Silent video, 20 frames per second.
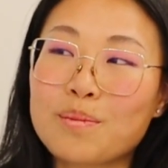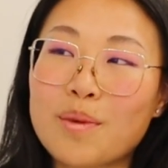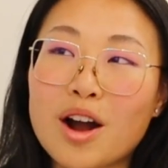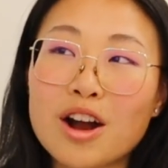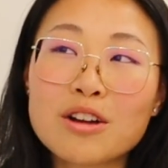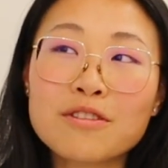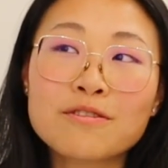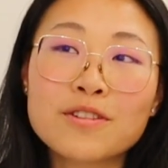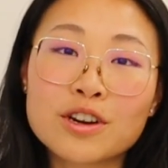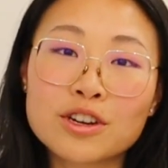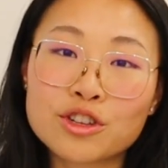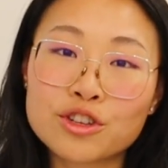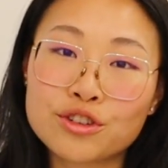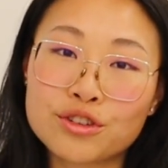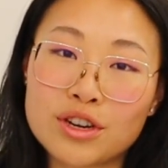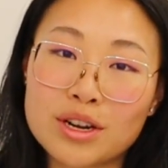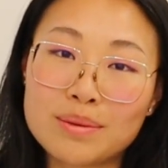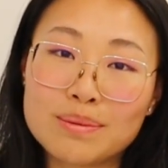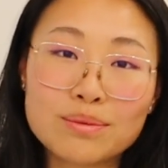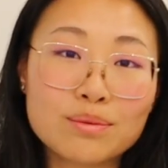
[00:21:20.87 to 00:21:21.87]
Our first
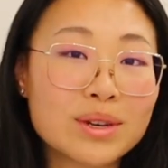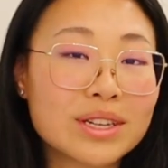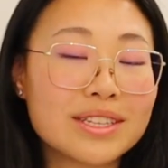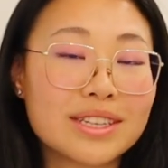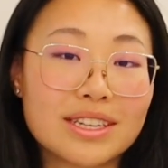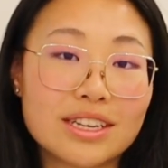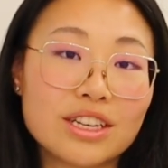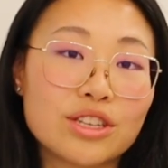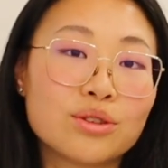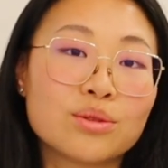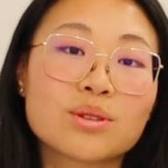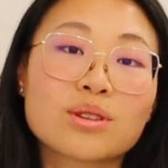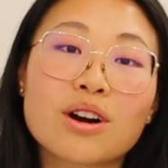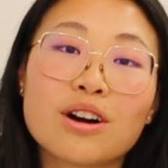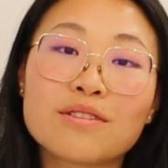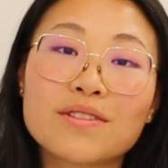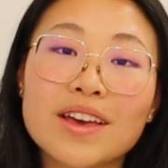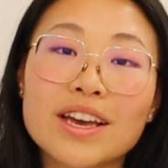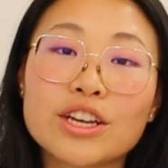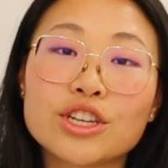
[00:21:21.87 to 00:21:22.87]
trip, we didn't use
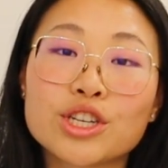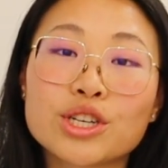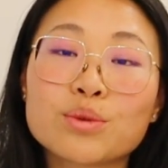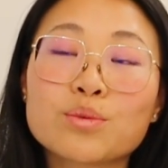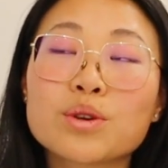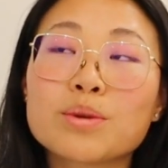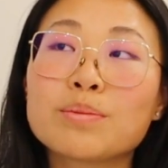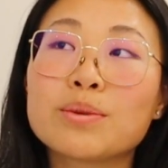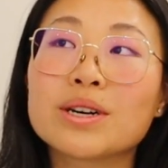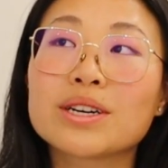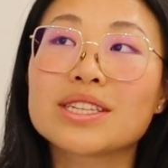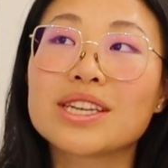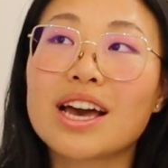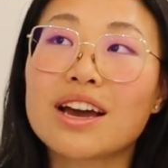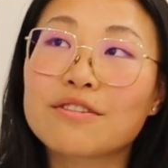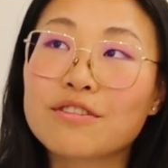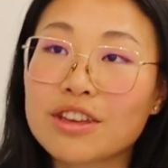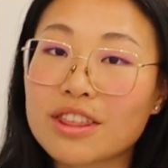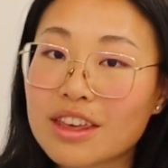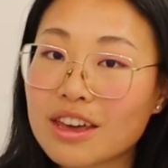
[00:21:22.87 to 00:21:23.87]
GolfAsian. We booked
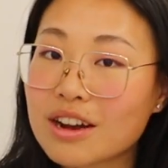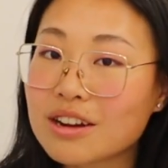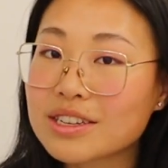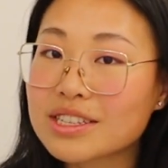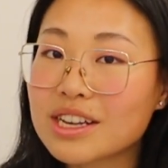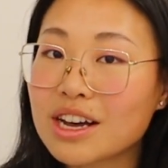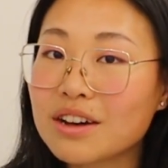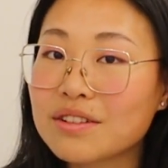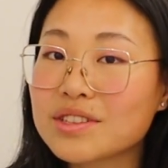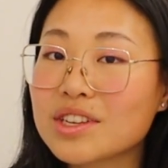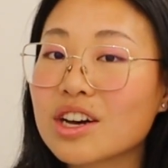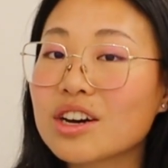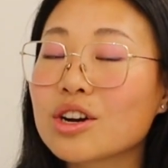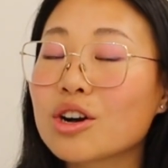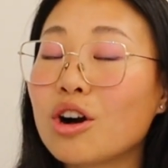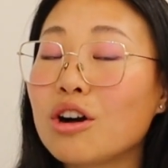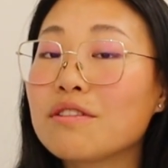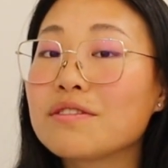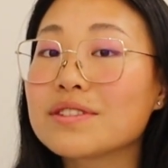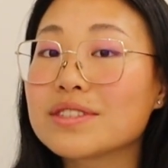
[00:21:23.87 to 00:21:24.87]
everything ourselves on
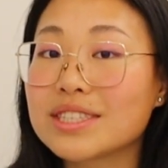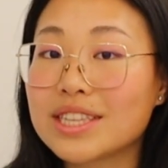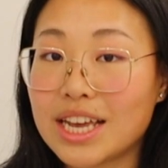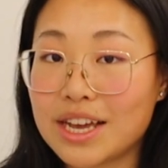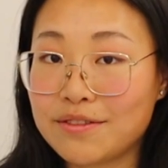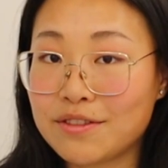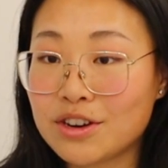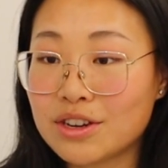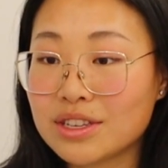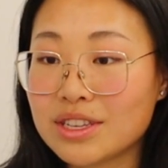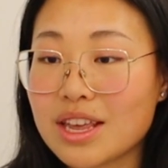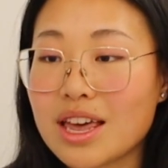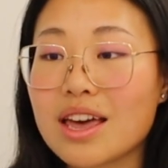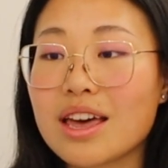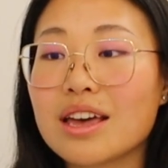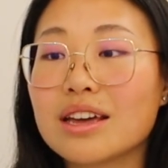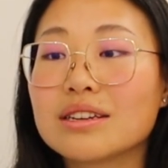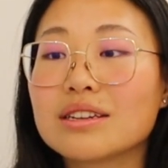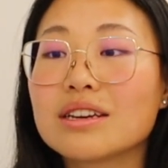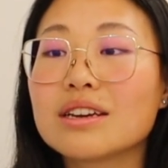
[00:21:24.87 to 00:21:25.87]
Golf Savers.
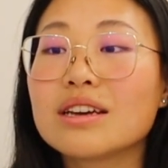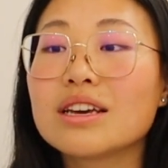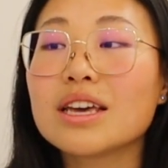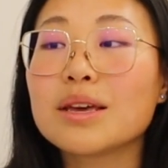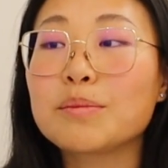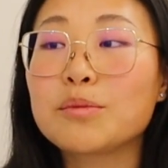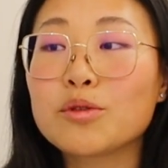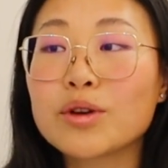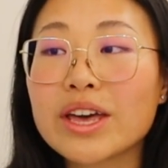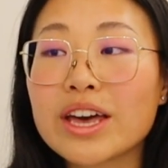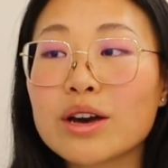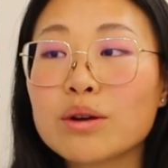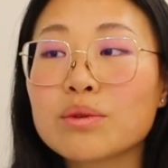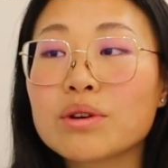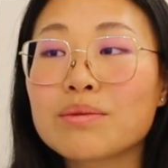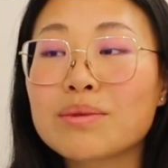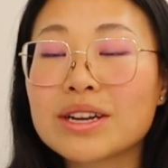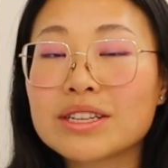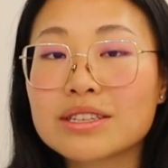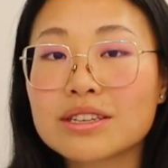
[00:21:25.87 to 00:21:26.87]
And in Phuket,
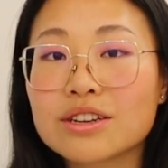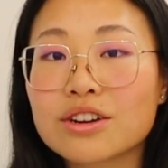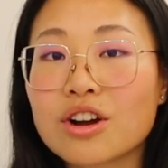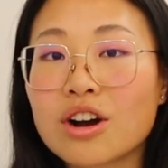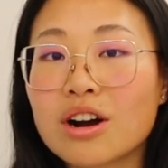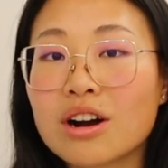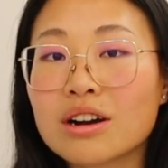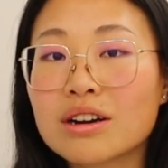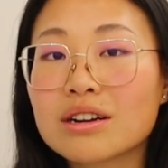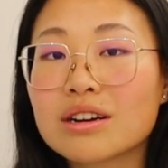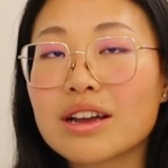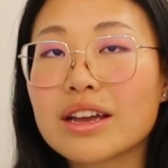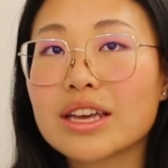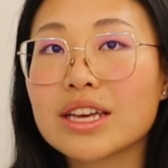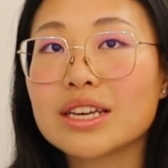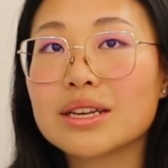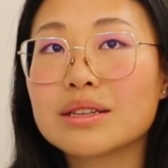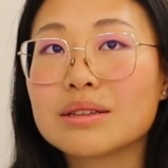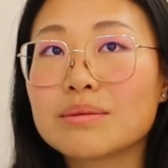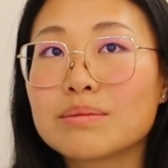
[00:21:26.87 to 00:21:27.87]
we rented a car.
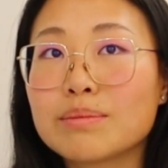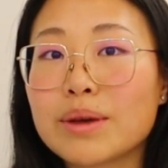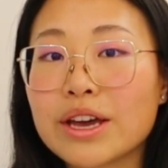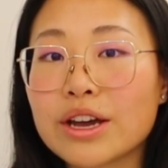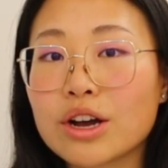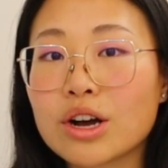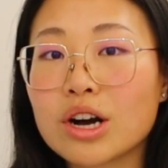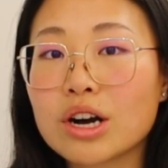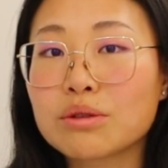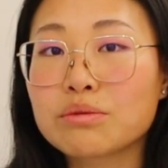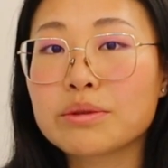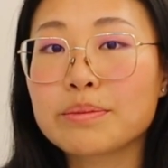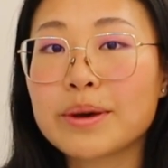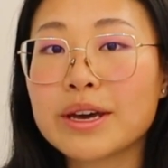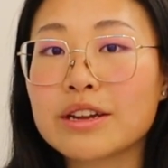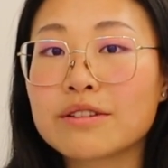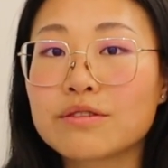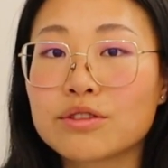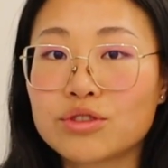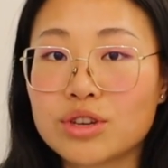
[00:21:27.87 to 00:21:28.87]
In Bangkok, we
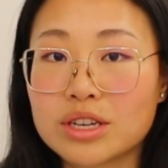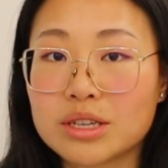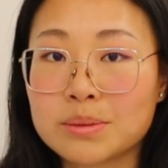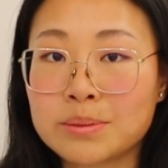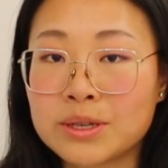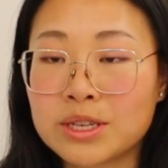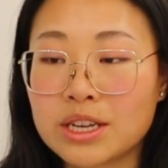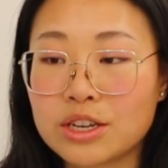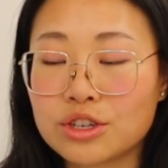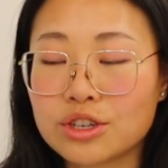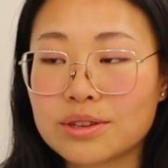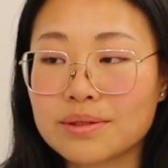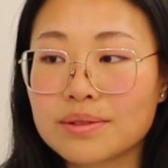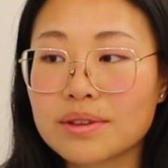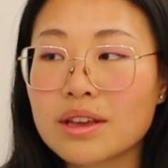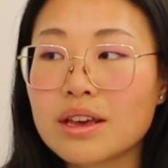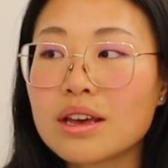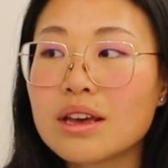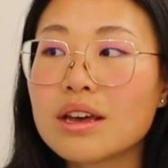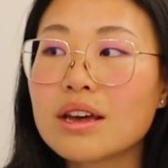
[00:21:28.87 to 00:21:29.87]
paid for transportation.
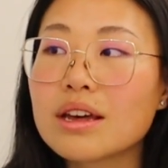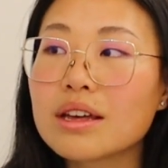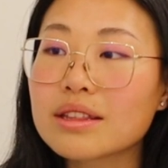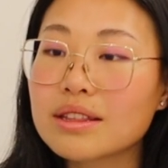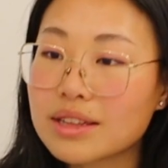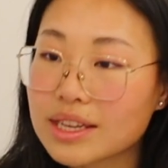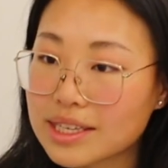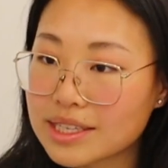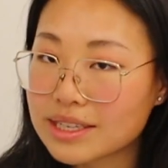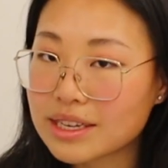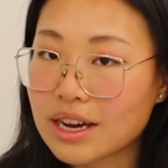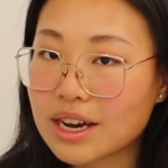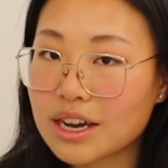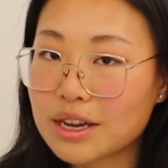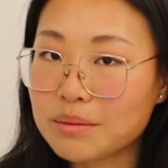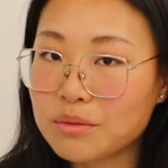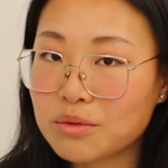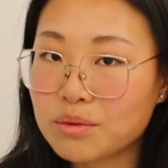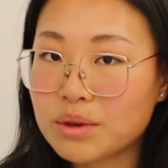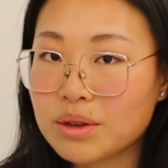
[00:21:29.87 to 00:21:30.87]
This
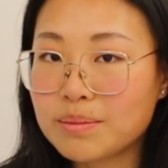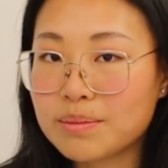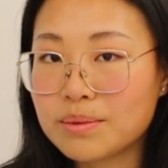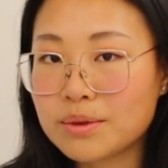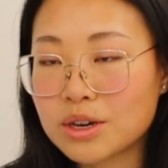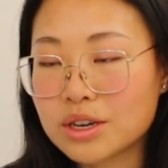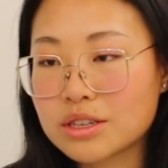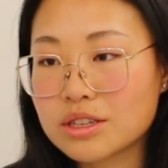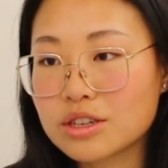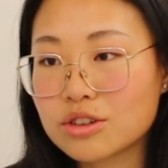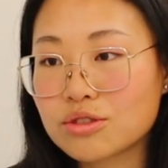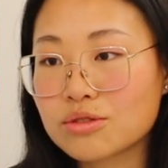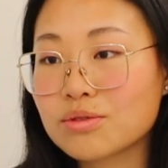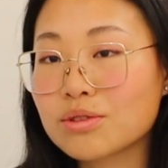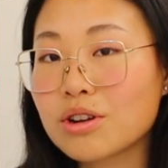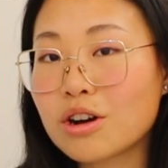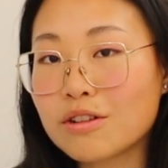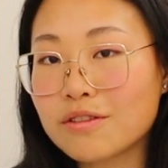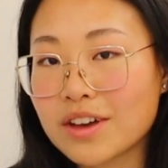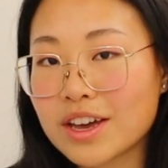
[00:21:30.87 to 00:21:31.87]
time we booked
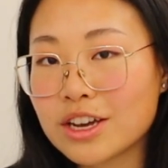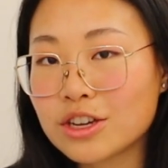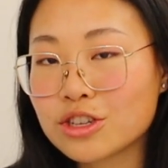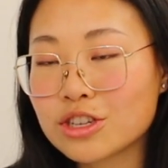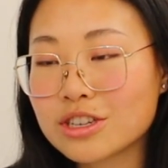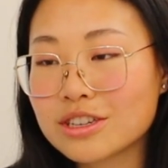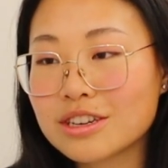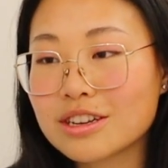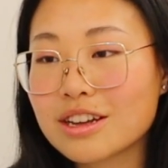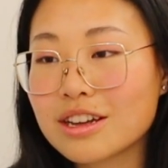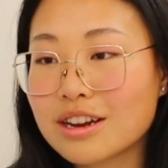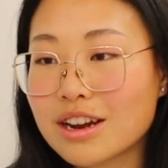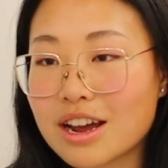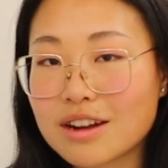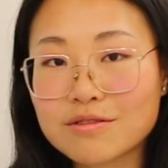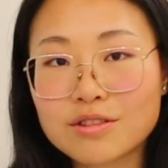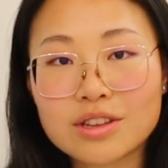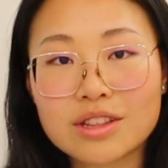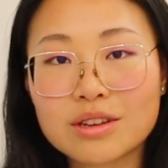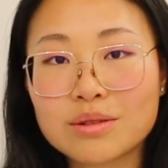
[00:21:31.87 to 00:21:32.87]
through GolfAsian and
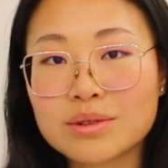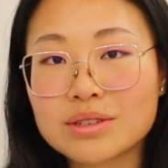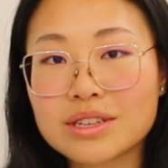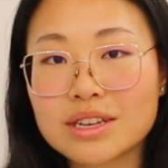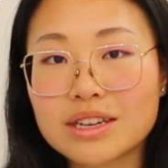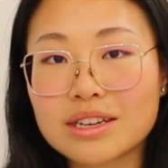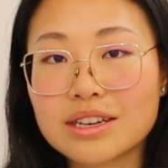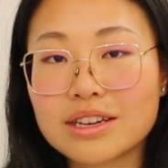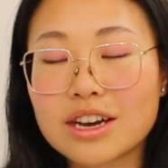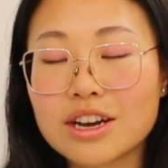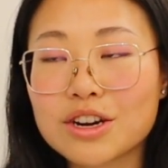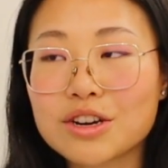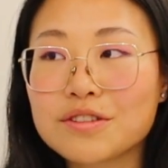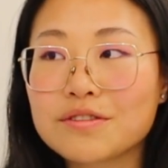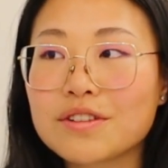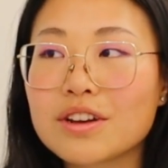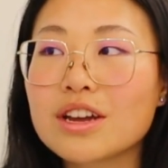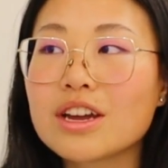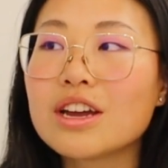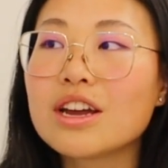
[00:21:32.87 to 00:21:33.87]
everything was taken care of.